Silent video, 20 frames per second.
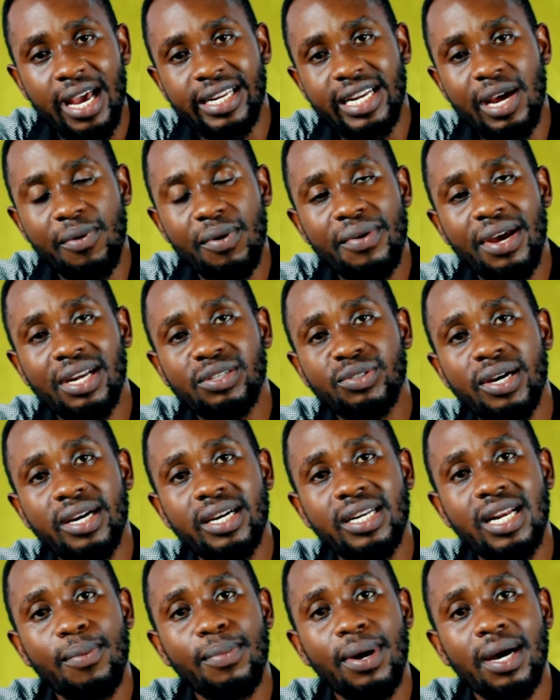Then when we are
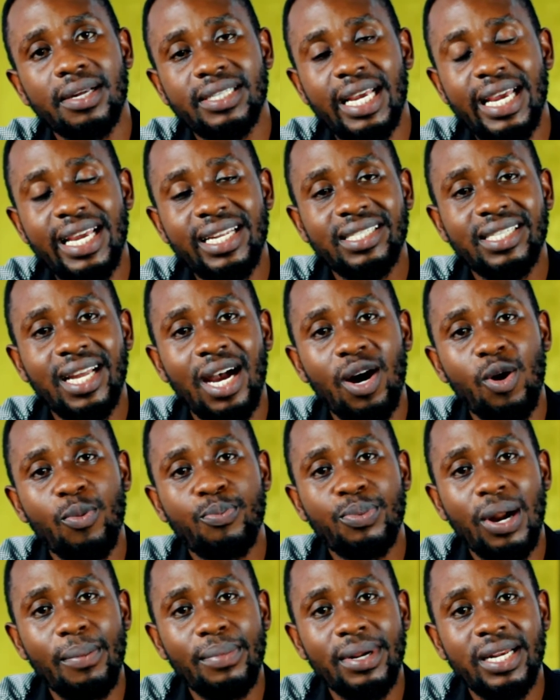talking about
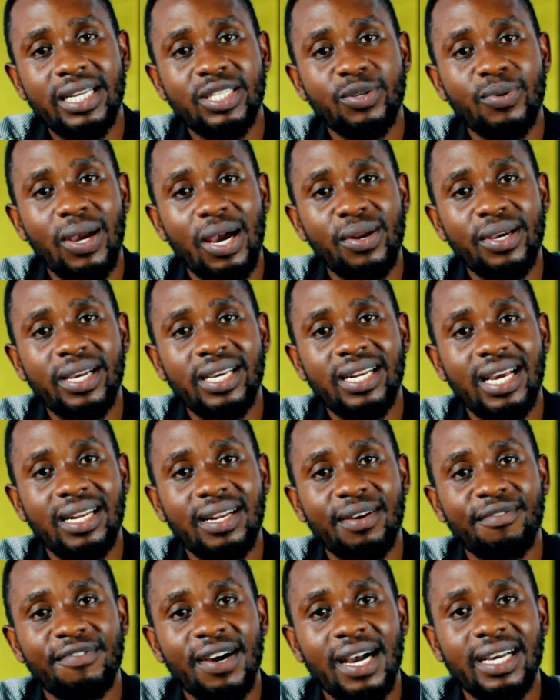interoperability, we are looking at
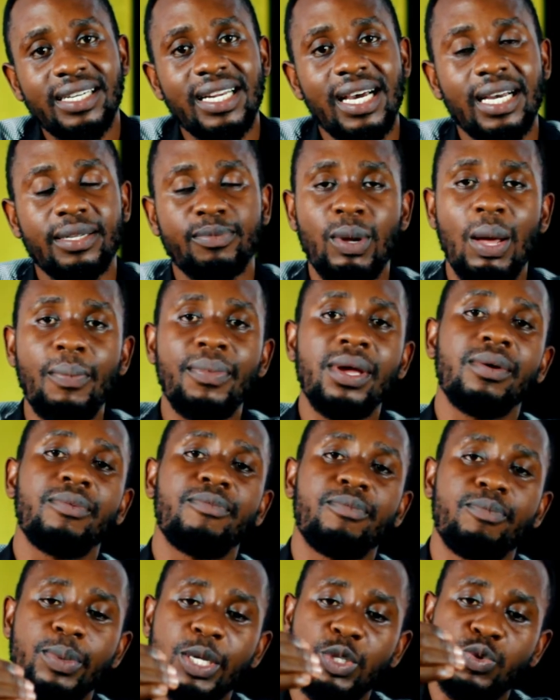the fact that maybe
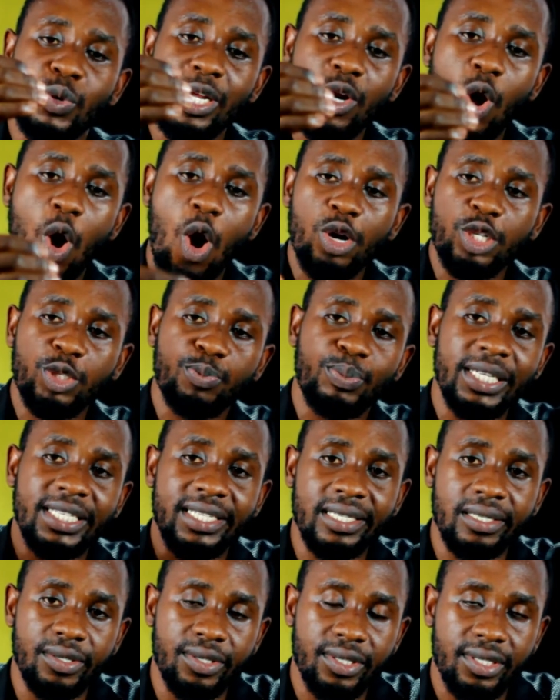between
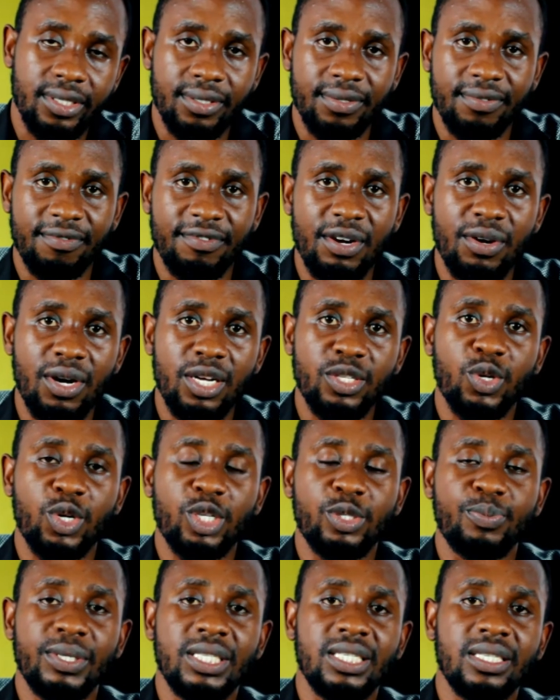hospitals, various
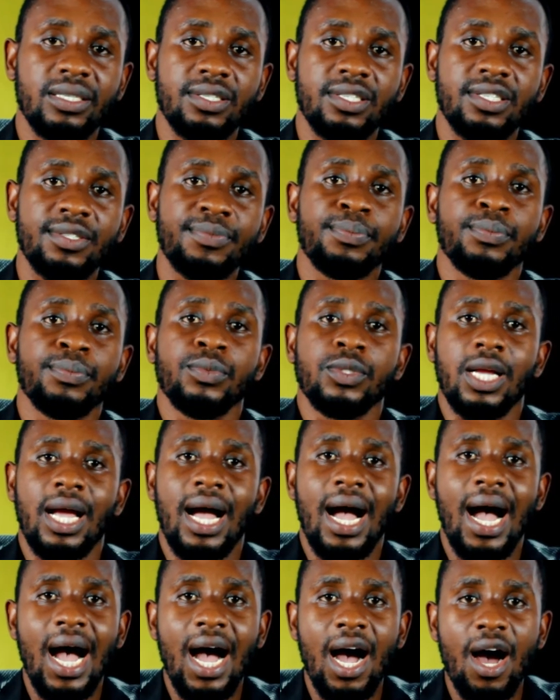hospitals,
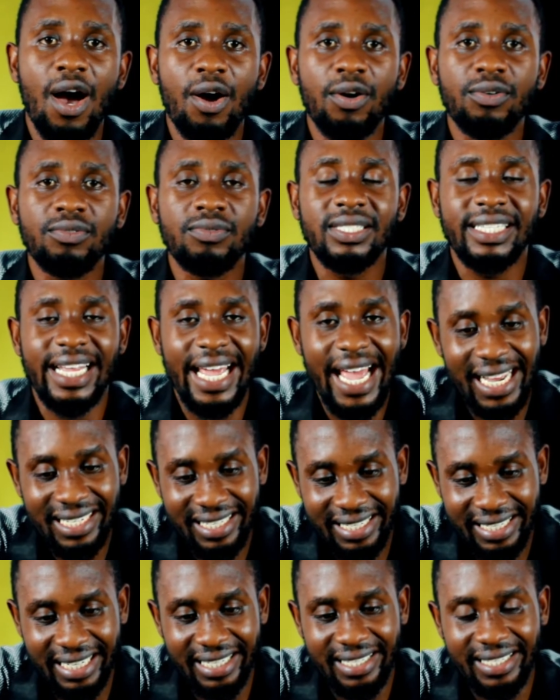how their
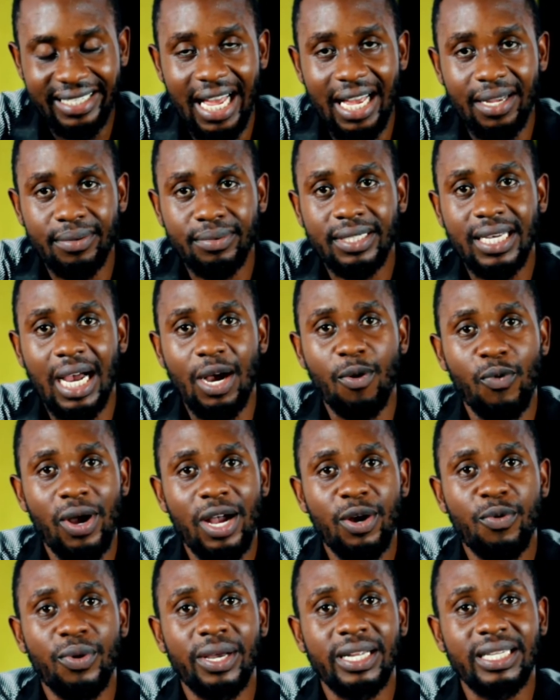systems can
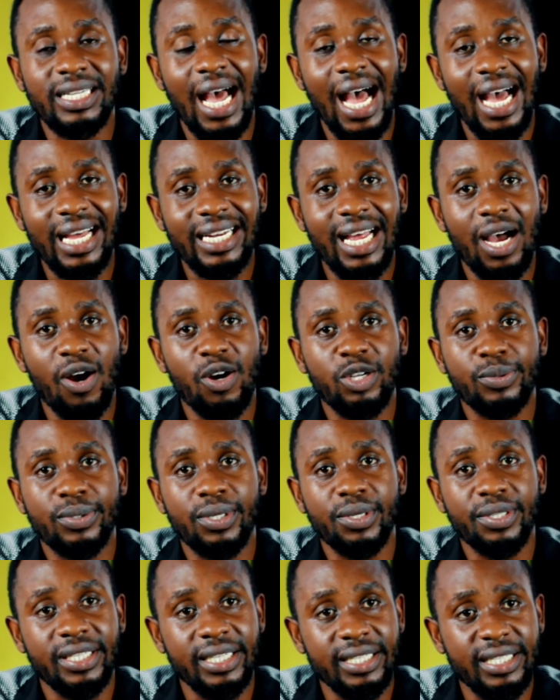work with other
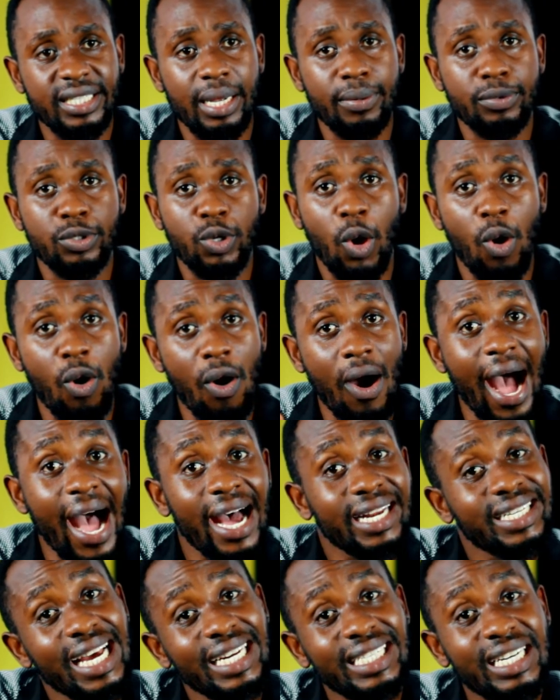hospital systems or
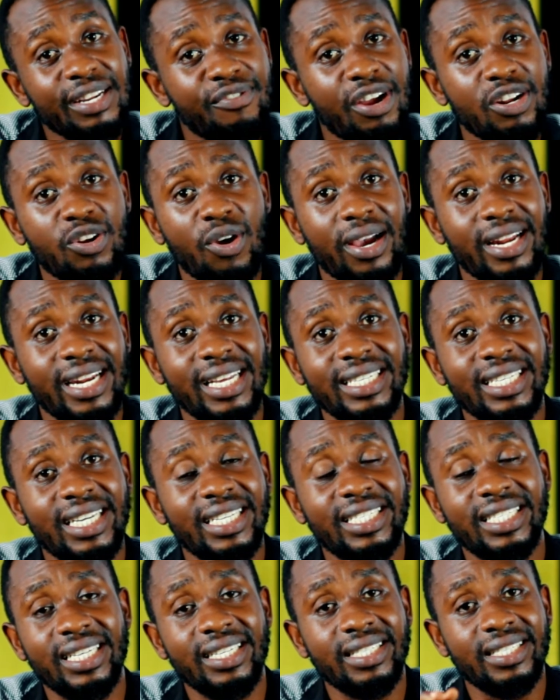other different
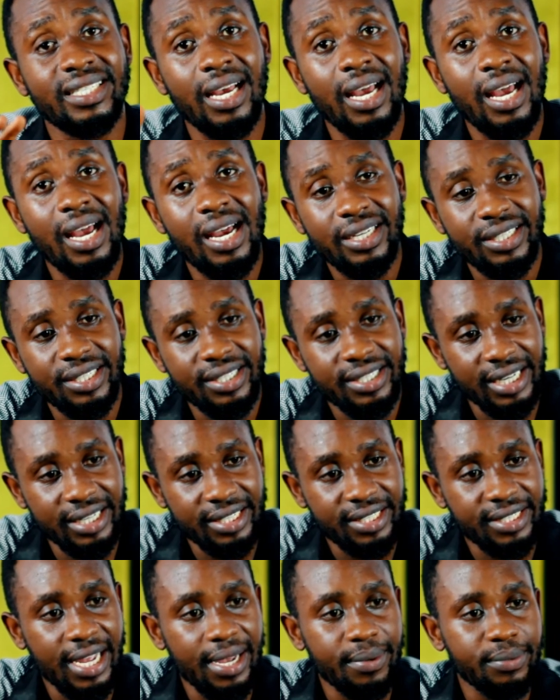organizations'
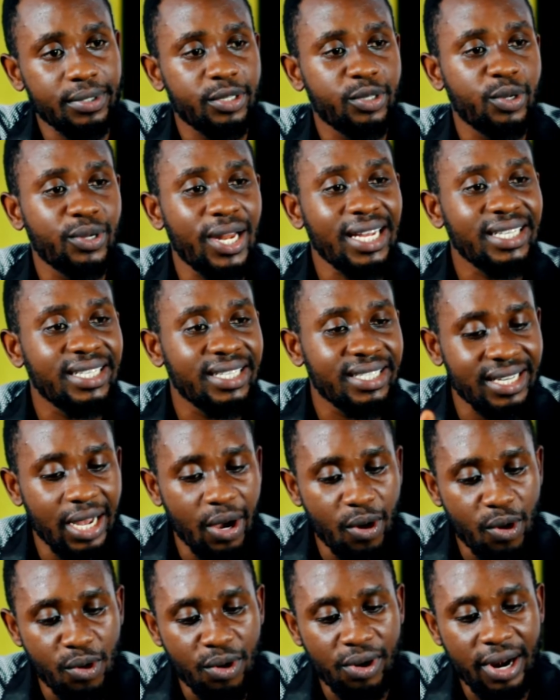systems. So that is the
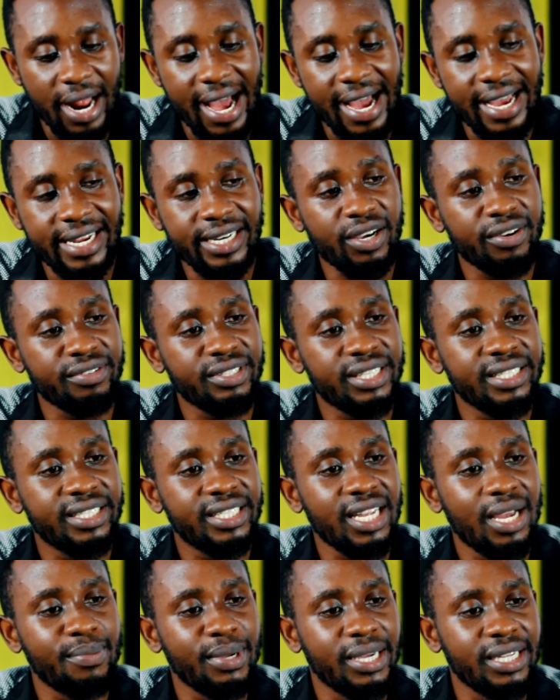whole idea of
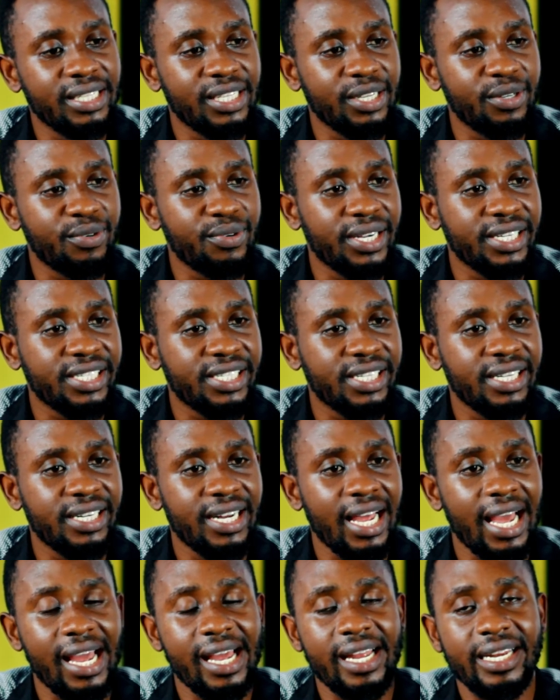system integration
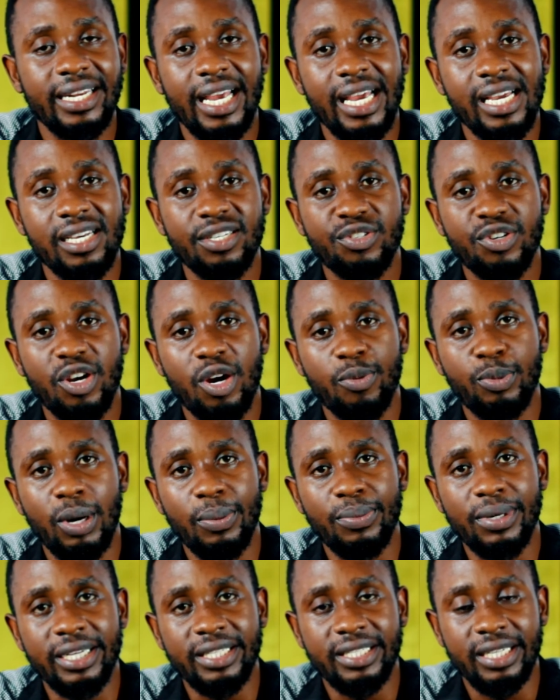and
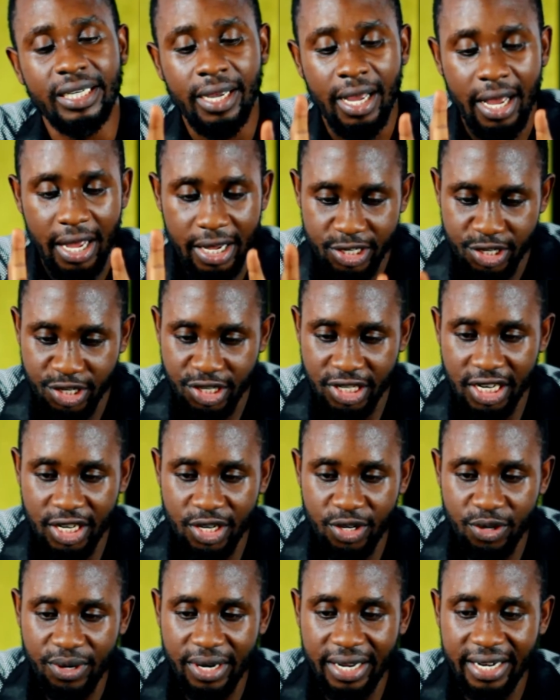interoperability. See
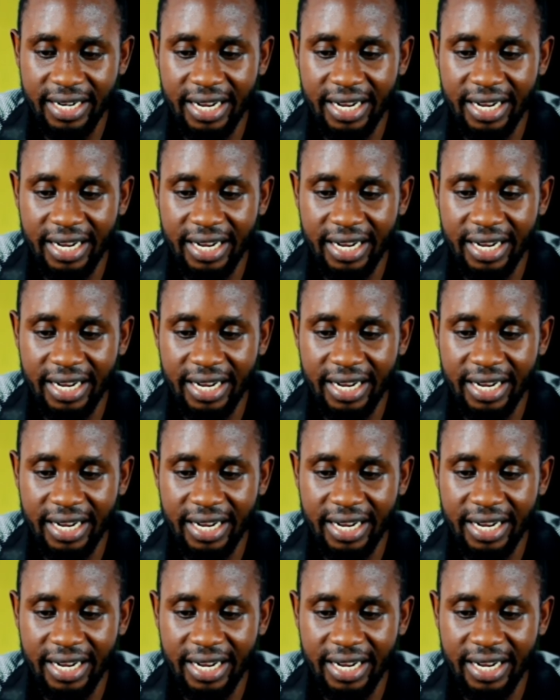you.